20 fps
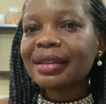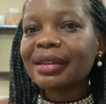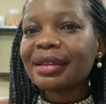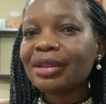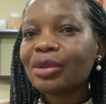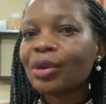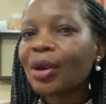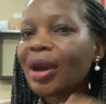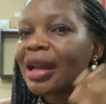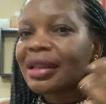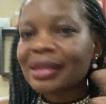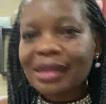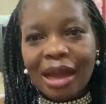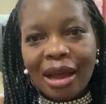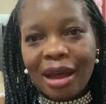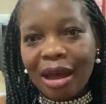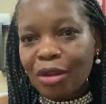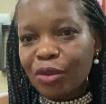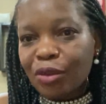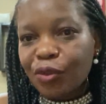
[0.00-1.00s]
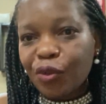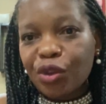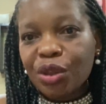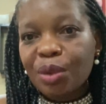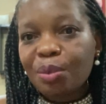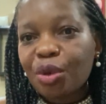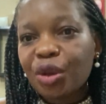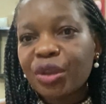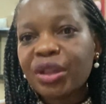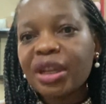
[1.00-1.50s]
you can't account for the
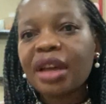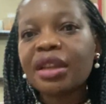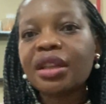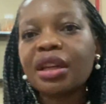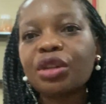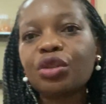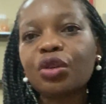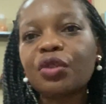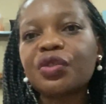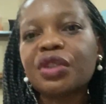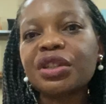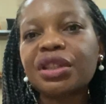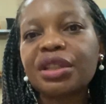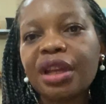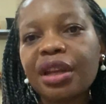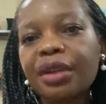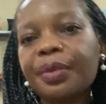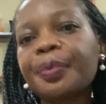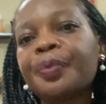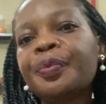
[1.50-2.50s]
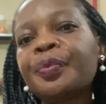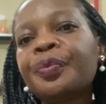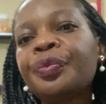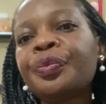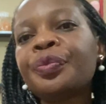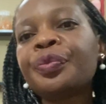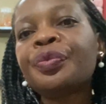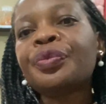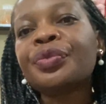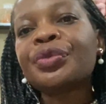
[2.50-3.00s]
money at the end of the day.
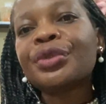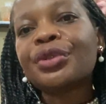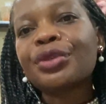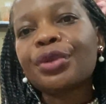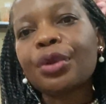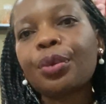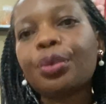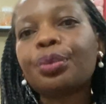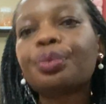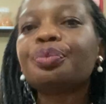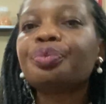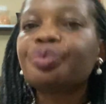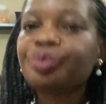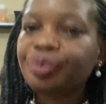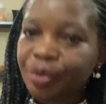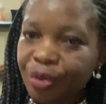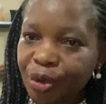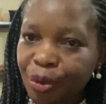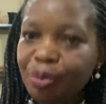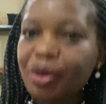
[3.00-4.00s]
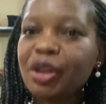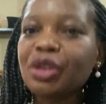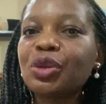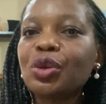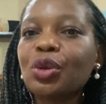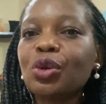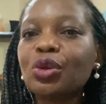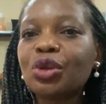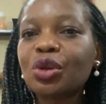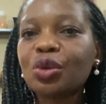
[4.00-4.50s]
So please
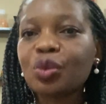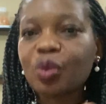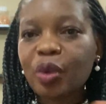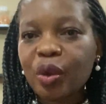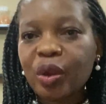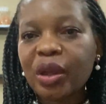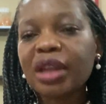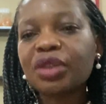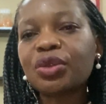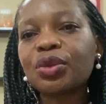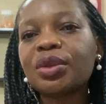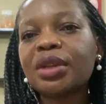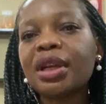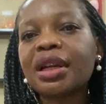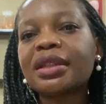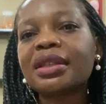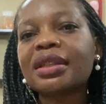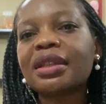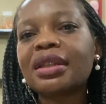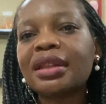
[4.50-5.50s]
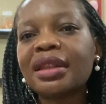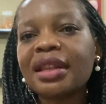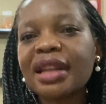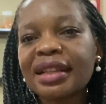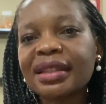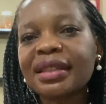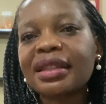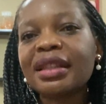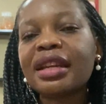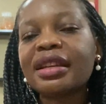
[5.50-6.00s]
hold on, we'll get to that.
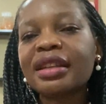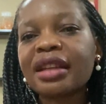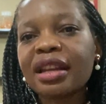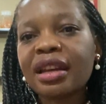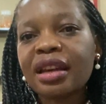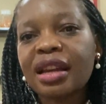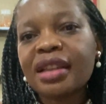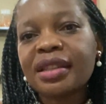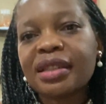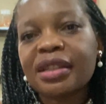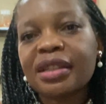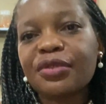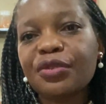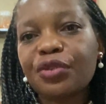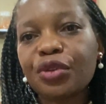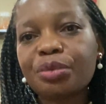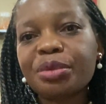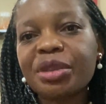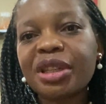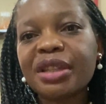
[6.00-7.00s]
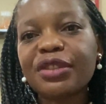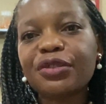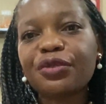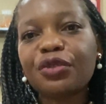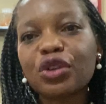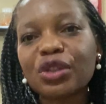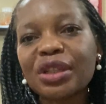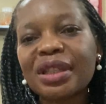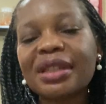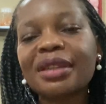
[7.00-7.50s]
Let's learn a lesson from this
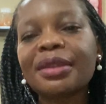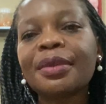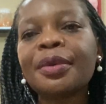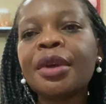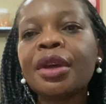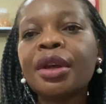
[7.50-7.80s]
first.